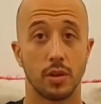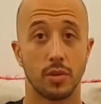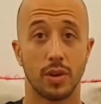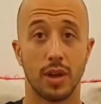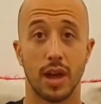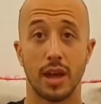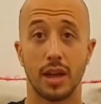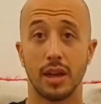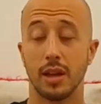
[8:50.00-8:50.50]

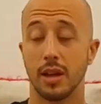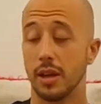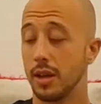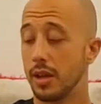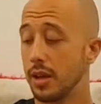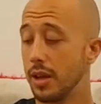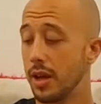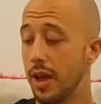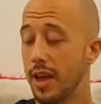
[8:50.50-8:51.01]
okay?
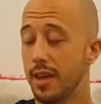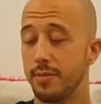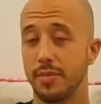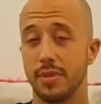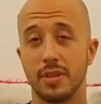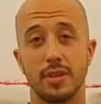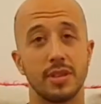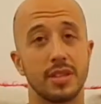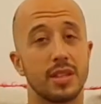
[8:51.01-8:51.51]

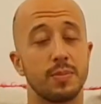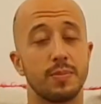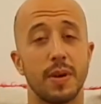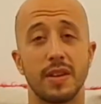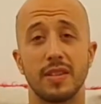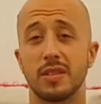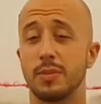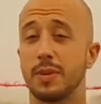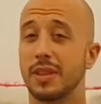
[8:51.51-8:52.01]
I
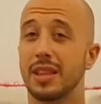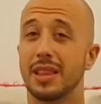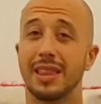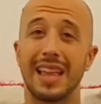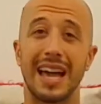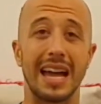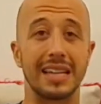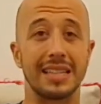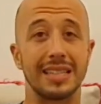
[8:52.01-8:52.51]
spent the
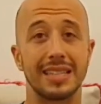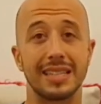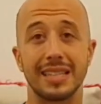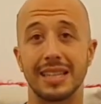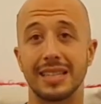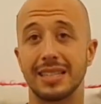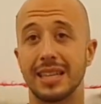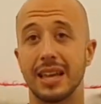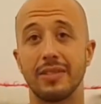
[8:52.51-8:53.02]

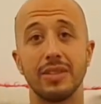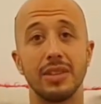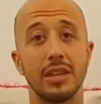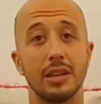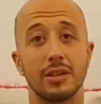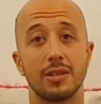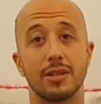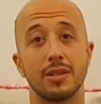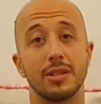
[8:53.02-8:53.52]
last 7
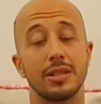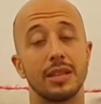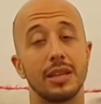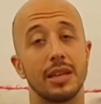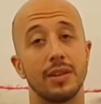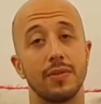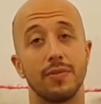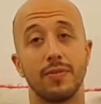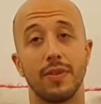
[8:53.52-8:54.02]
years
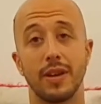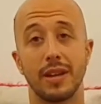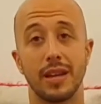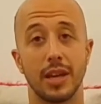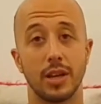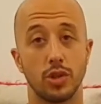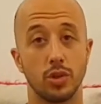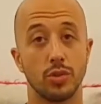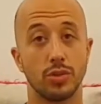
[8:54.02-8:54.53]
in
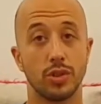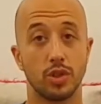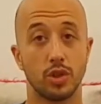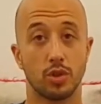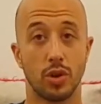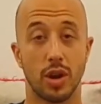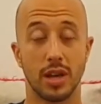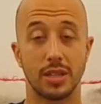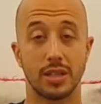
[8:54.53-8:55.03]
financial
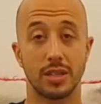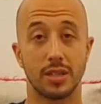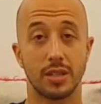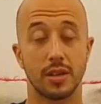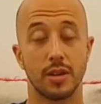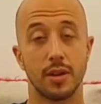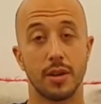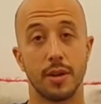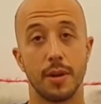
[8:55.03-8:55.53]

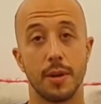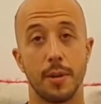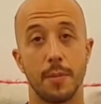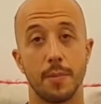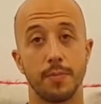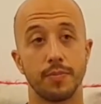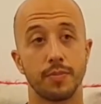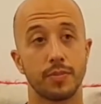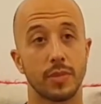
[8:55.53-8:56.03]
distress,
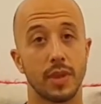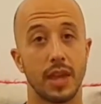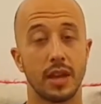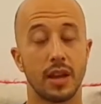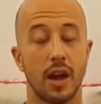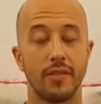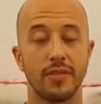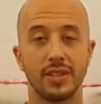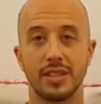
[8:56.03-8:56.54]
and
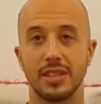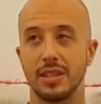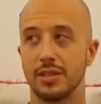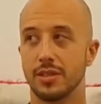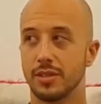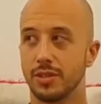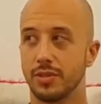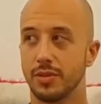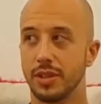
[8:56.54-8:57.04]
obviously
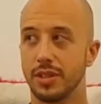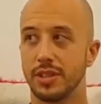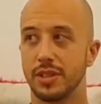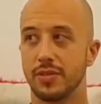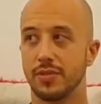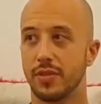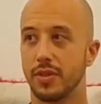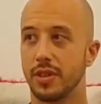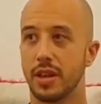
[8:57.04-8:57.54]
there's reasons
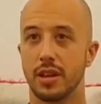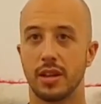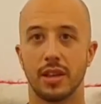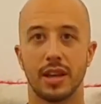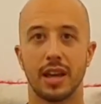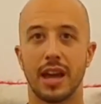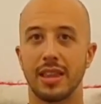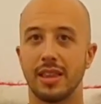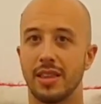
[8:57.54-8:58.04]
for
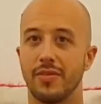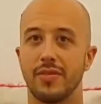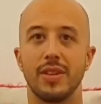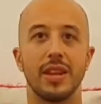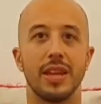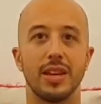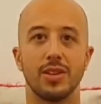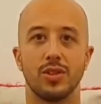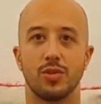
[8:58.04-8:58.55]
that. I live in
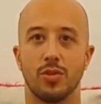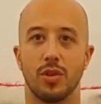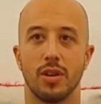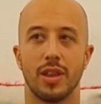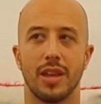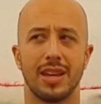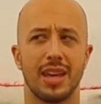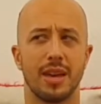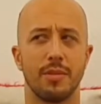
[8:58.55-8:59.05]
Israel.
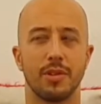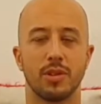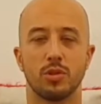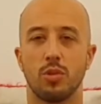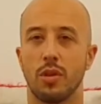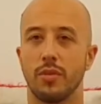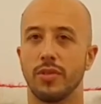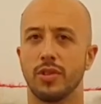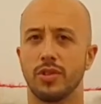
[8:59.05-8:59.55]
I came here
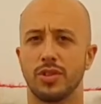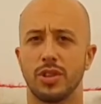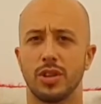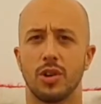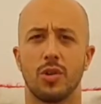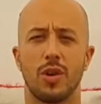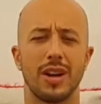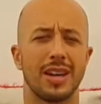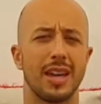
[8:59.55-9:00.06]
12 years
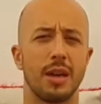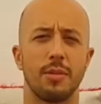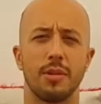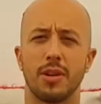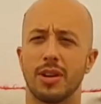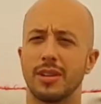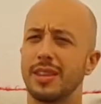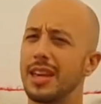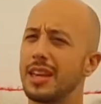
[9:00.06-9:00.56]
ago. I came
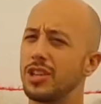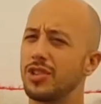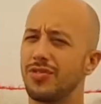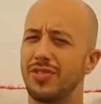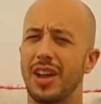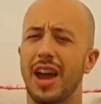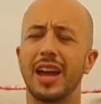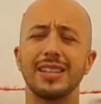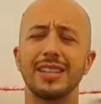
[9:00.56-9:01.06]
here at the age of
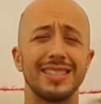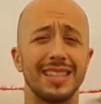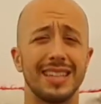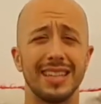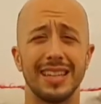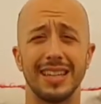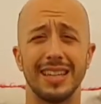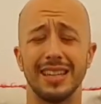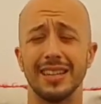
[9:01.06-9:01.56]

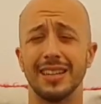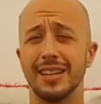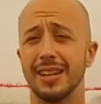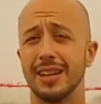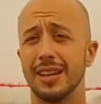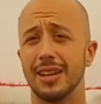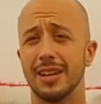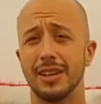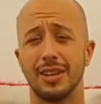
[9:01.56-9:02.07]
19.
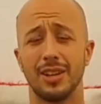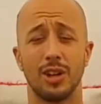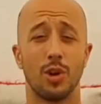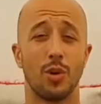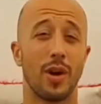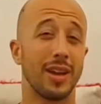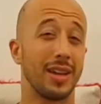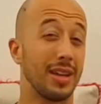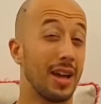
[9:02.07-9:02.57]

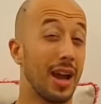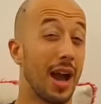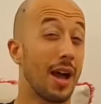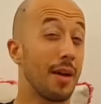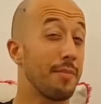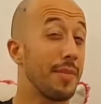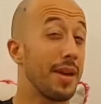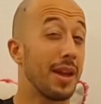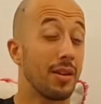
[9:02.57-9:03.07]
I
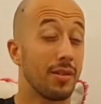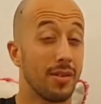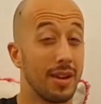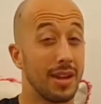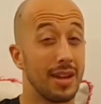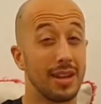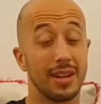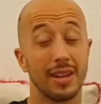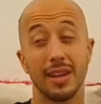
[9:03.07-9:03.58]
got
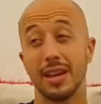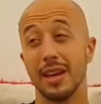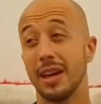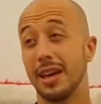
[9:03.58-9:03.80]
married,